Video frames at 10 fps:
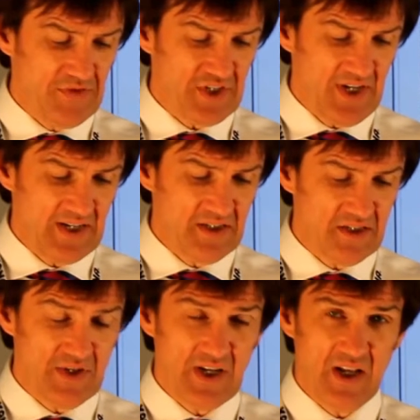selected
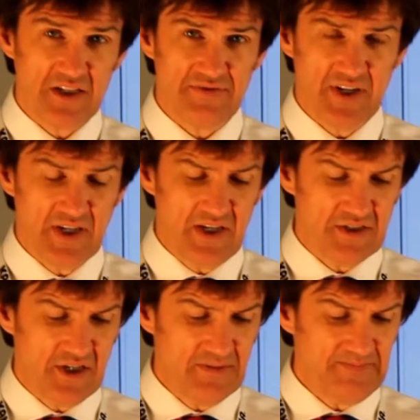the Reclassify
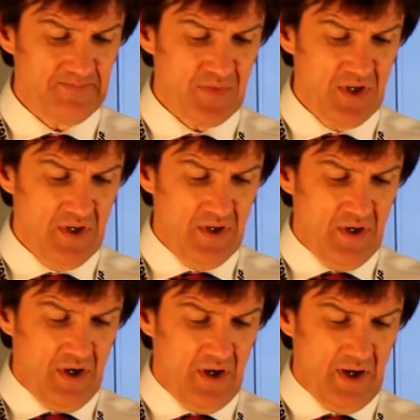case here
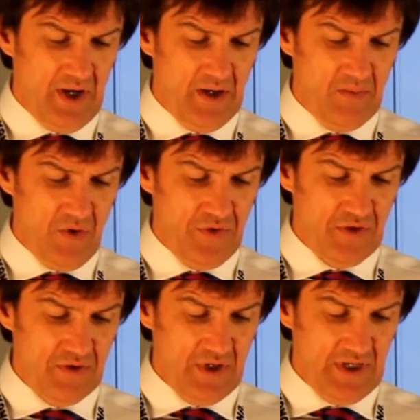
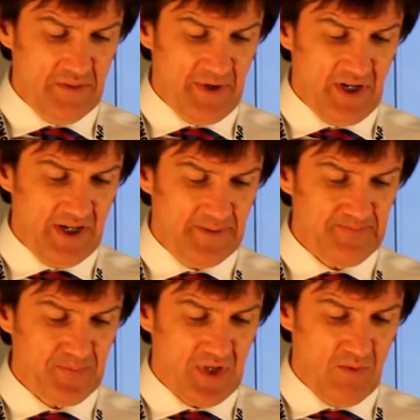in the middle here.
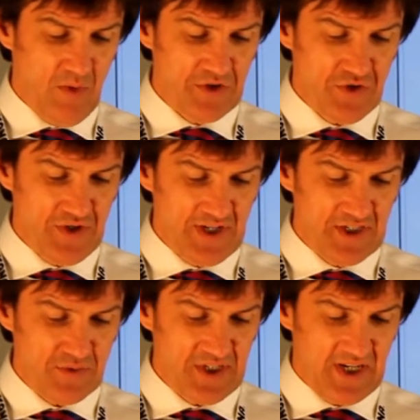And what we're doing
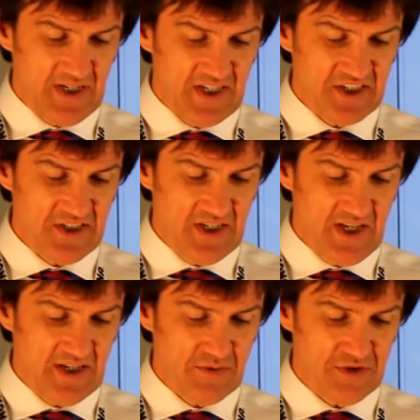is we're taking an existing
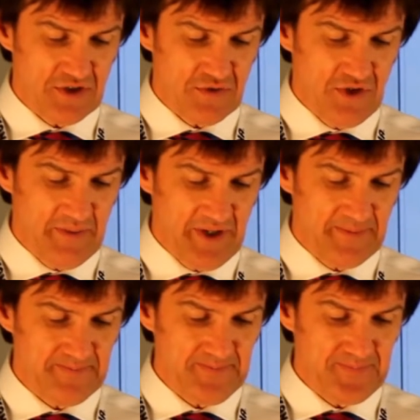case, which I'll show you in a
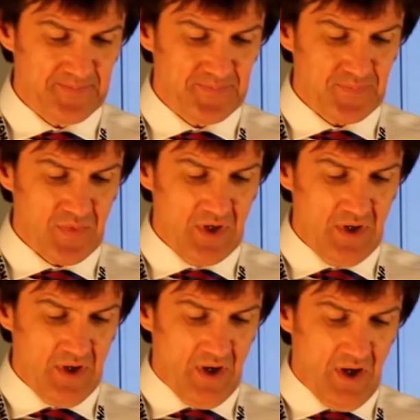minute,
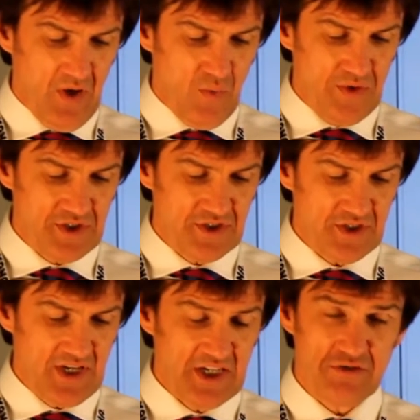which is
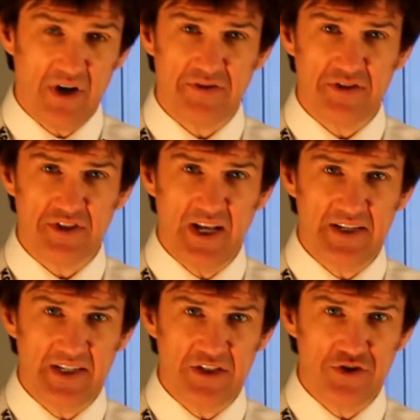a case reference
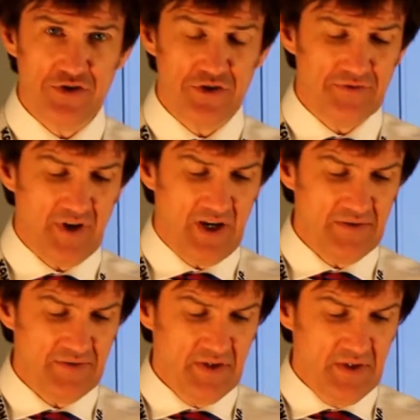ending in
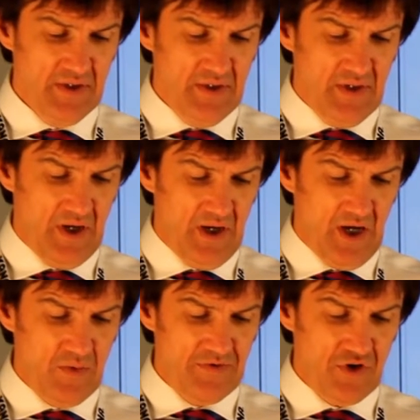
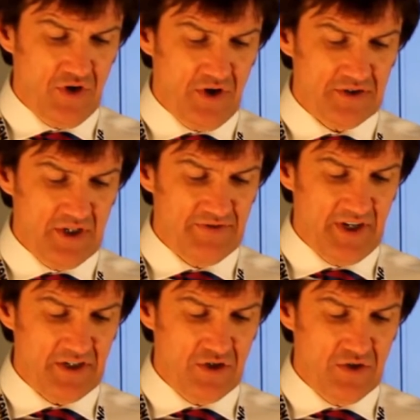225. We've got an
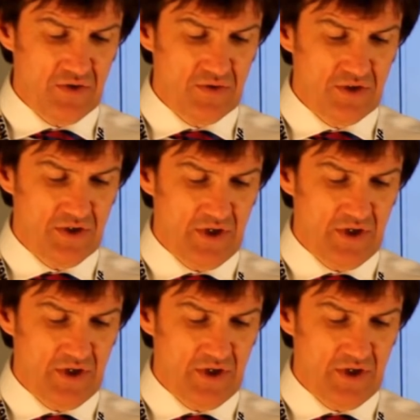event code